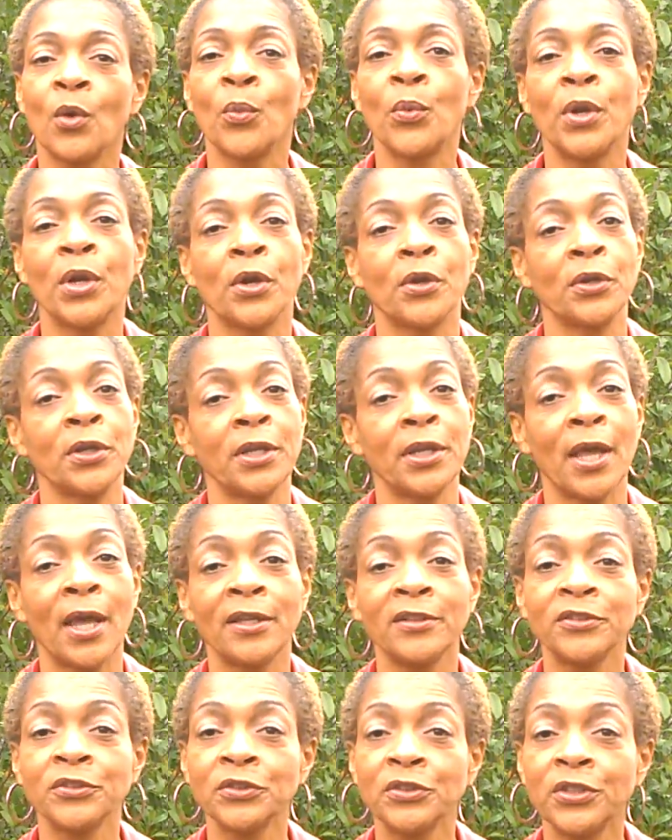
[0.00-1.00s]
We are
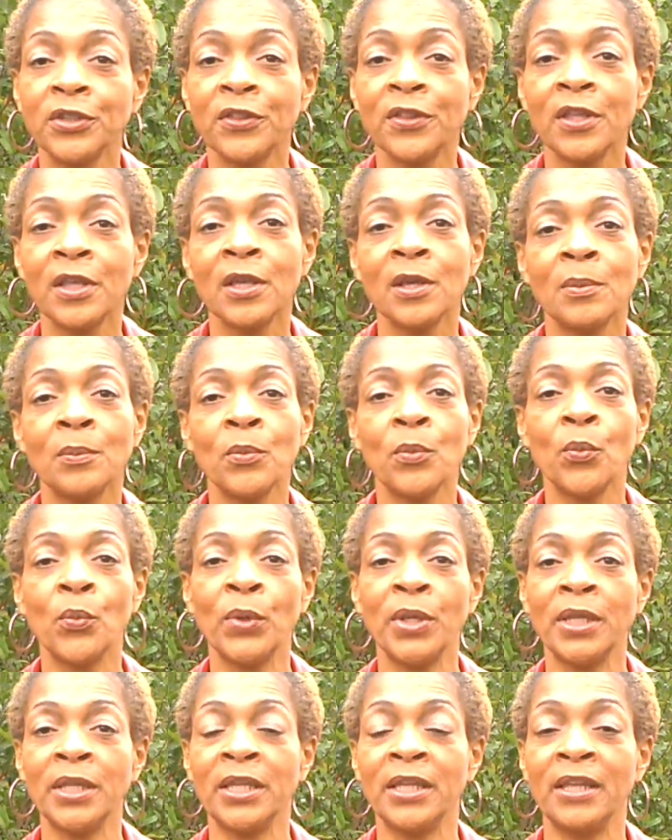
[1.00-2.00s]
nicer to them,
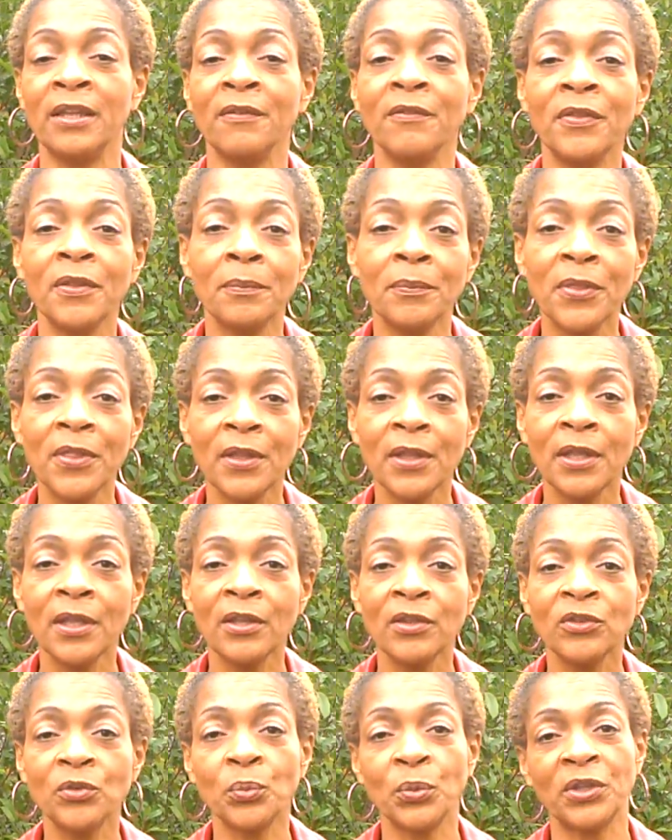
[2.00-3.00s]
we give them
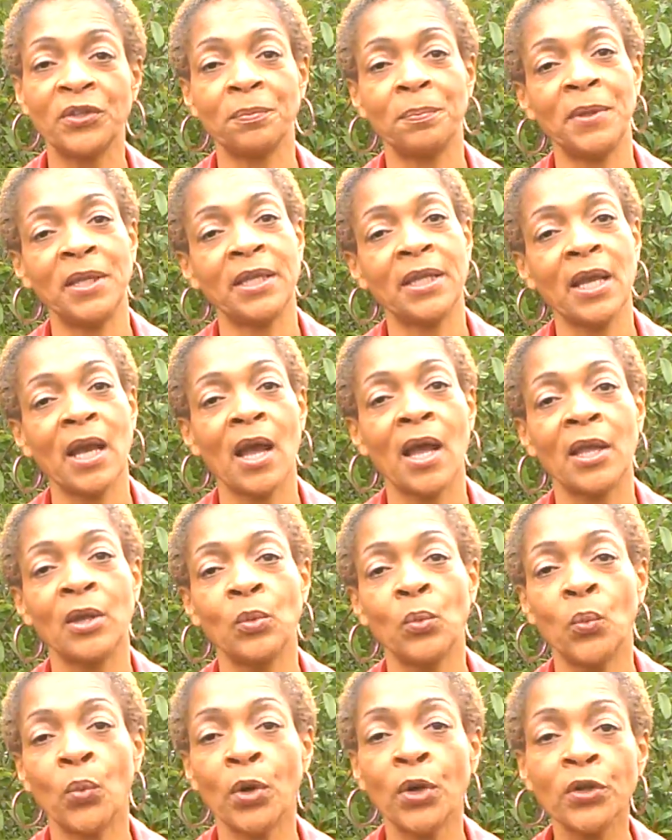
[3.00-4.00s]
things, we speak kind
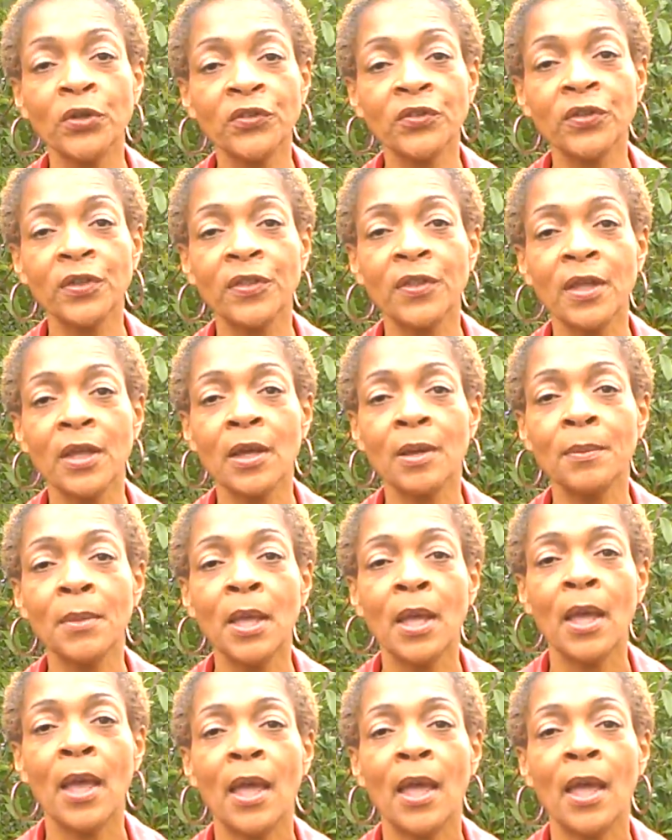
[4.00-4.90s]
words to them,